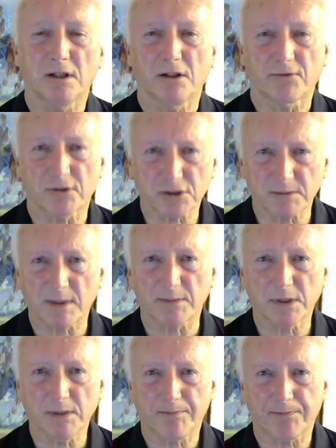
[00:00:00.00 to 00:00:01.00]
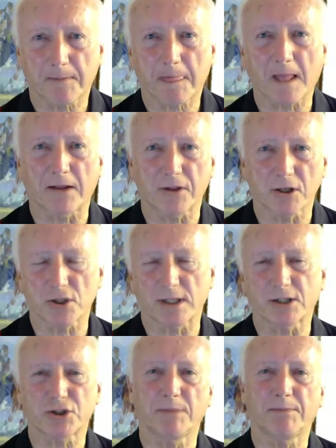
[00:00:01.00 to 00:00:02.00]
You've got to remember that you're
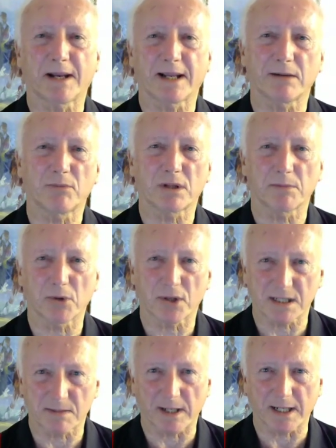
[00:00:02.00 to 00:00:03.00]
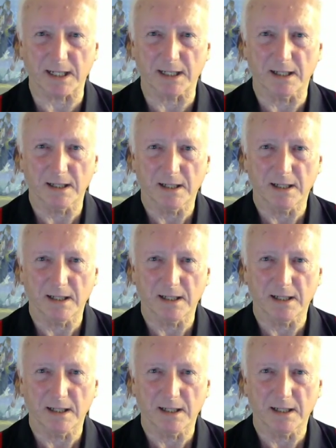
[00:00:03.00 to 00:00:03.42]
actually playing with the bookie's money.